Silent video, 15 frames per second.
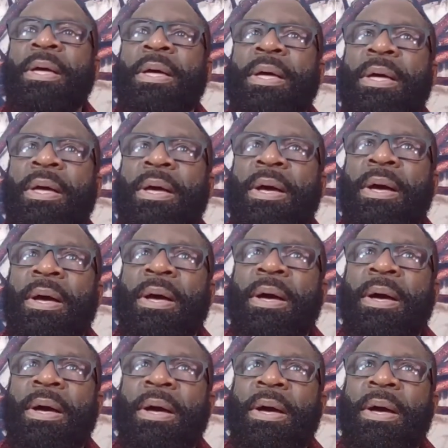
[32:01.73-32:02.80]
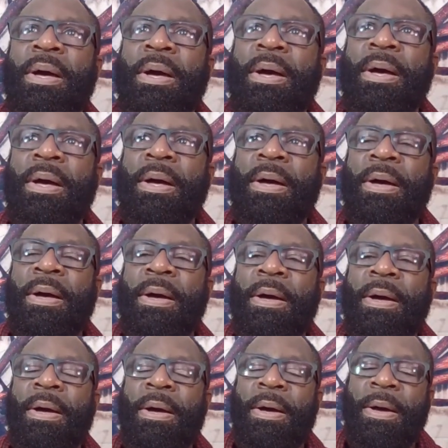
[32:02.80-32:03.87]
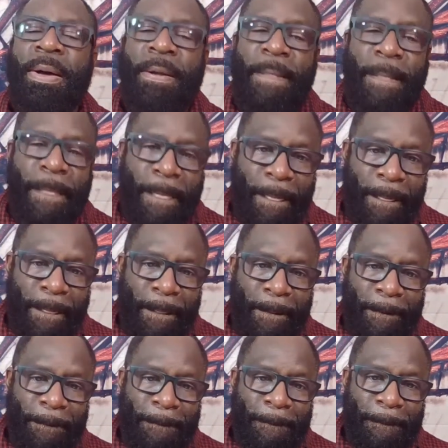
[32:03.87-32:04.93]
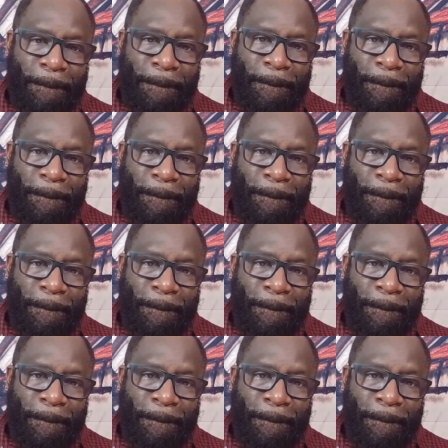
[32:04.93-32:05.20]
(no one is talking)